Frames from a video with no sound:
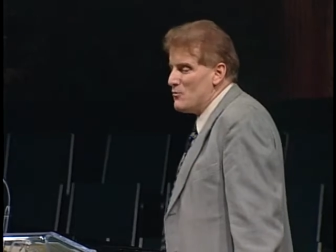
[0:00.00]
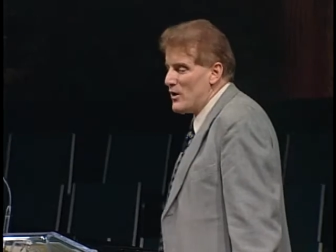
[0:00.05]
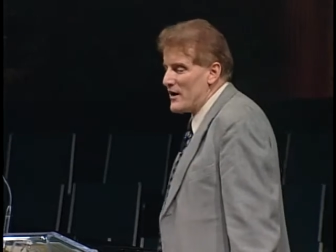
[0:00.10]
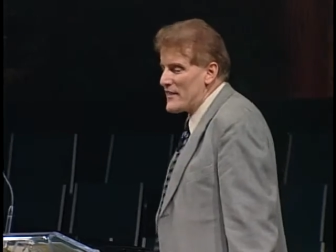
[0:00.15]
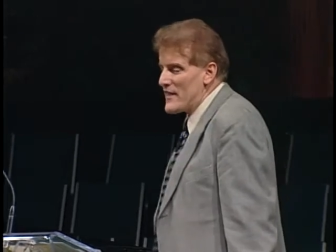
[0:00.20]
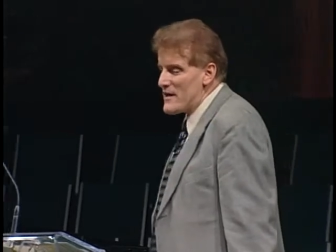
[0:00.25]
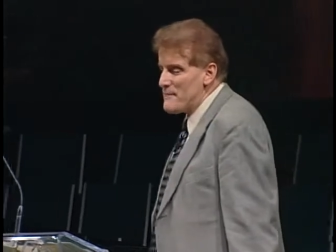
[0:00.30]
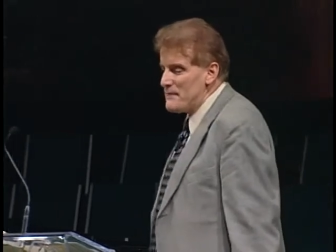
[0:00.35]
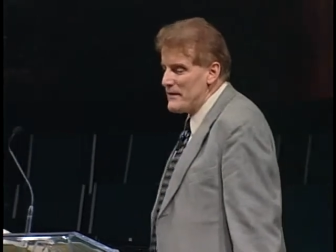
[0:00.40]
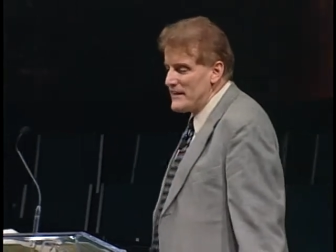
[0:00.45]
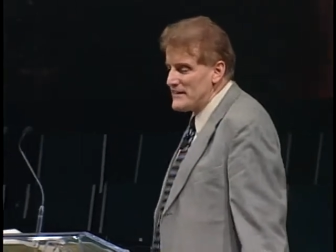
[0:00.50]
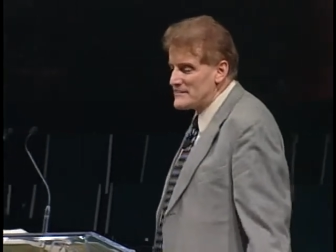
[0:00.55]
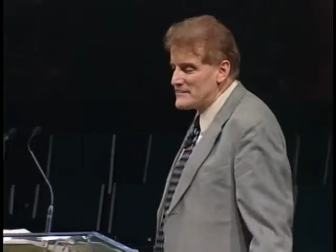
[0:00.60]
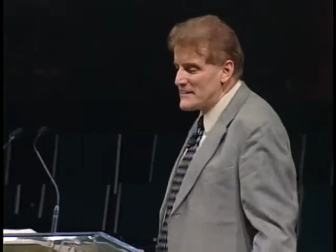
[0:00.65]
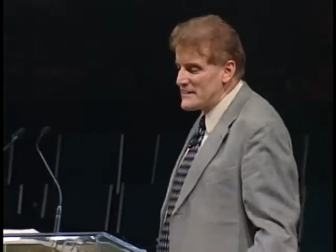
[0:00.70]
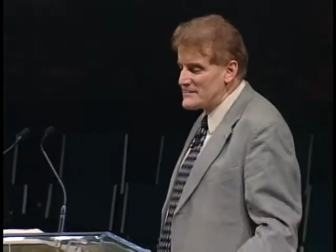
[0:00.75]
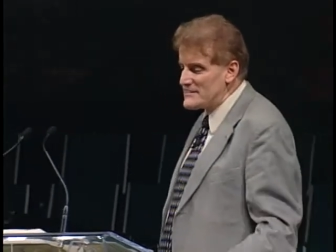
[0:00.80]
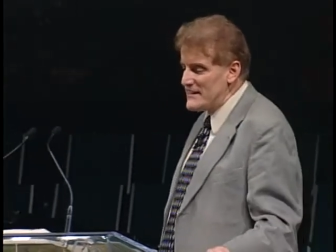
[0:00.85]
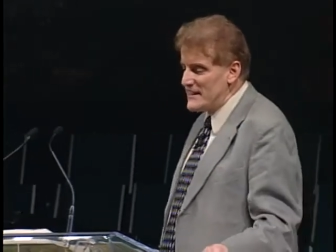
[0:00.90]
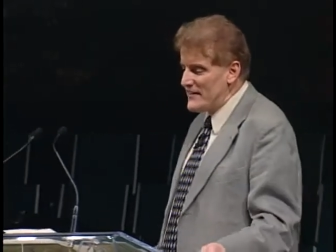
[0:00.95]
What that
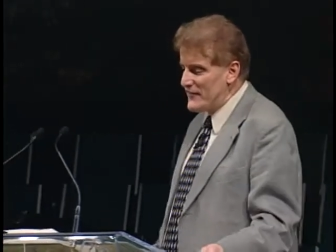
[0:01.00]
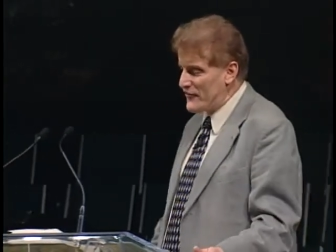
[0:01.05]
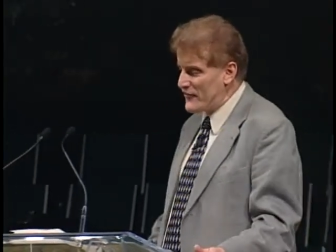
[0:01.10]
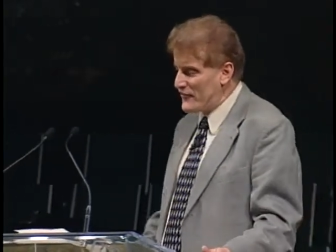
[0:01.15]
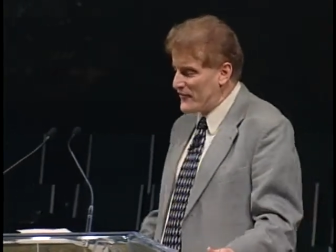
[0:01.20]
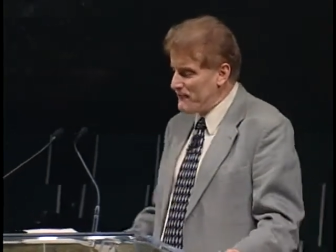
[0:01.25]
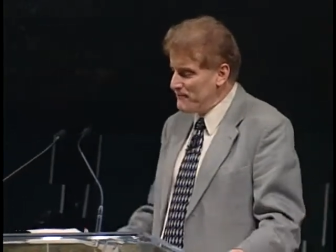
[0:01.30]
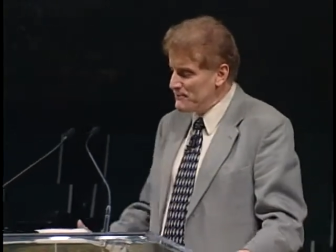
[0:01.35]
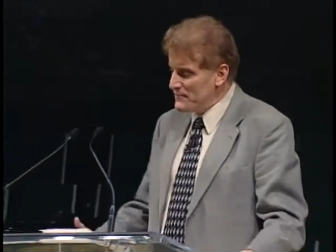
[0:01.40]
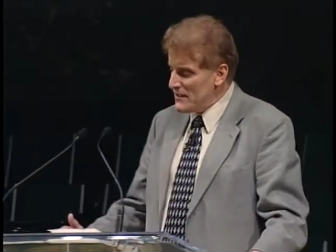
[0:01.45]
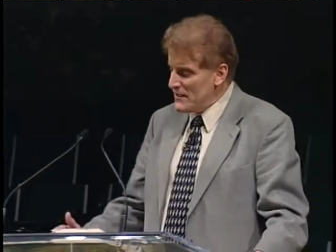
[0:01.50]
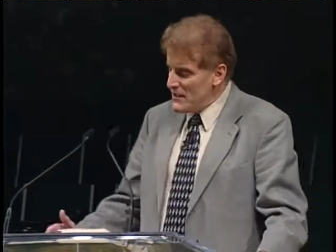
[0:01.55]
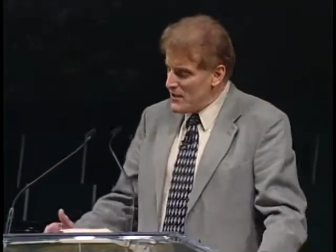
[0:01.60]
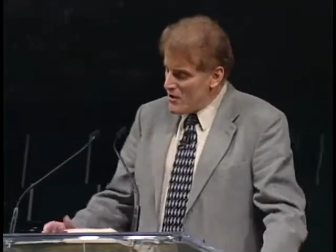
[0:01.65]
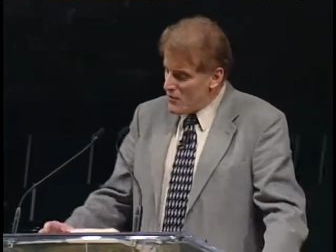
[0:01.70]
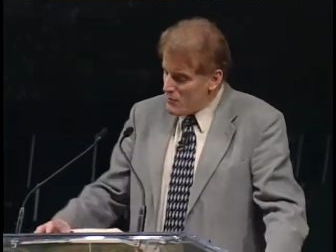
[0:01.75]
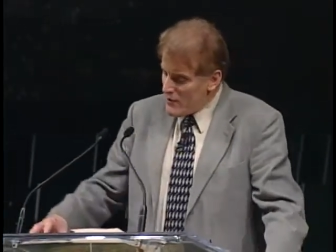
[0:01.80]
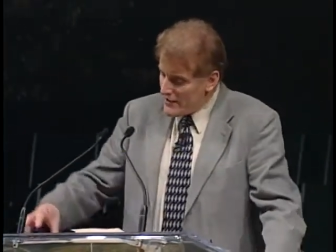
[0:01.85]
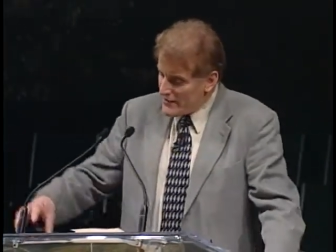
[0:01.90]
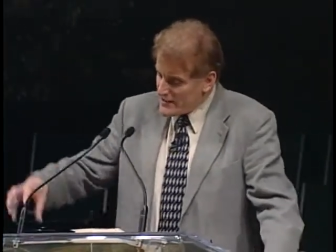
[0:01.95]
means is this
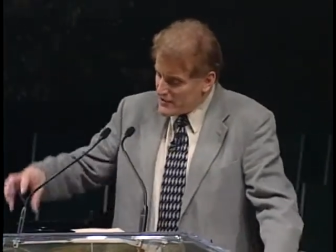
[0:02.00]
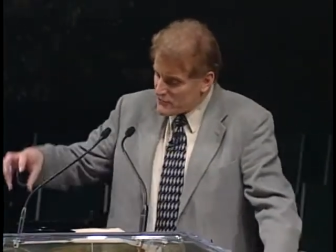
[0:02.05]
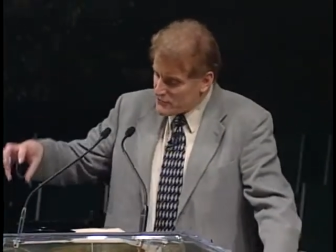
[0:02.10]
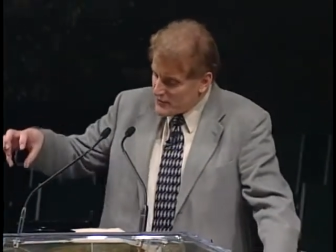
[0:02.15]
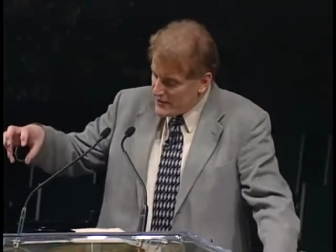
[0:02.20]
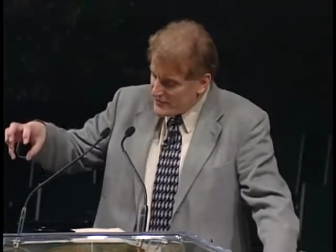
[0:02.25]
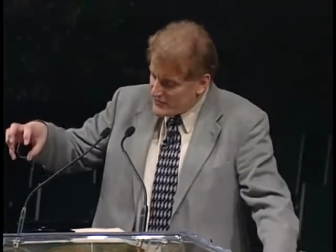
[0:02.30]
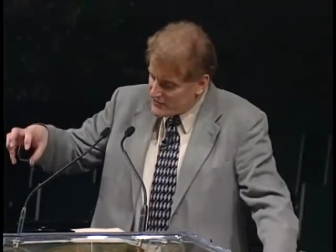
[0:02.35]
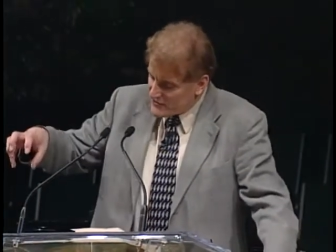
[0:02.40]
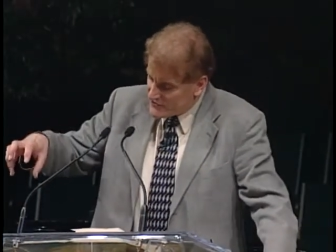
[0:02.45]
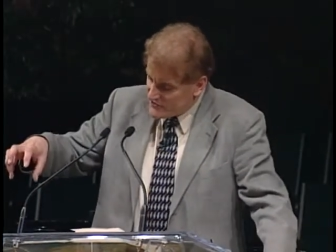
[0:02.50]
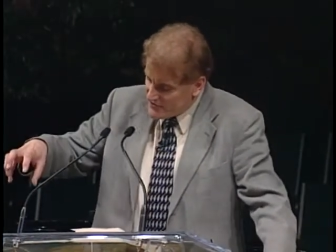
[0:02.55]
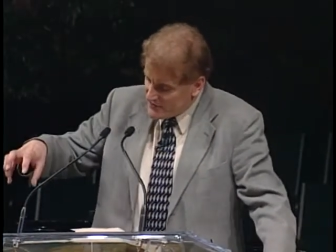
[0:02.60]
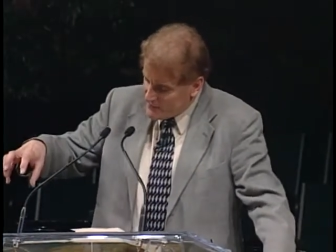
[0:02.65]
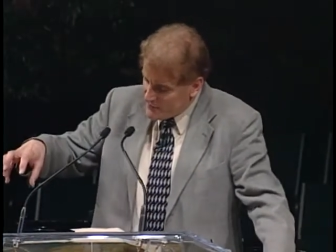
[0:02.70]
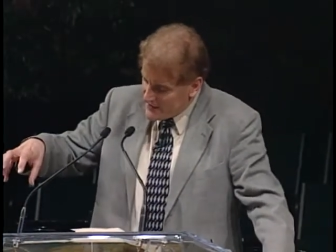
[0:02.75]
when you've reached